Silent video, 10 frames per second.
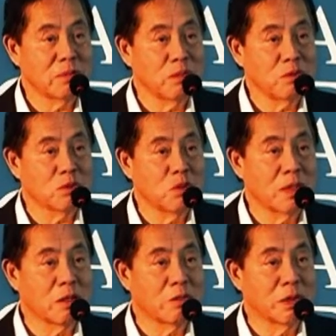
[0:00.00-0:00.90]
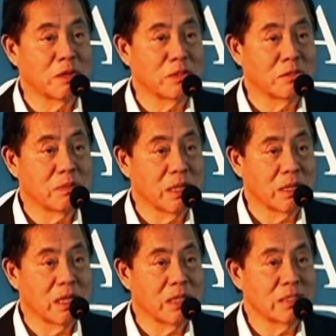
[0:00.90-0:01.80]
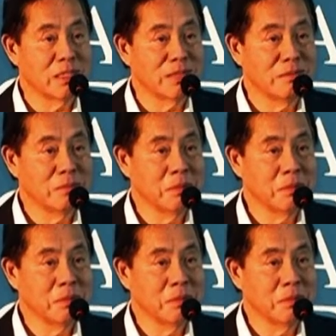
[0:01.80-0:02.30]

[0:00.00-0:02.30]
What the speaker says: but because you wanted to hear me speak, Archie.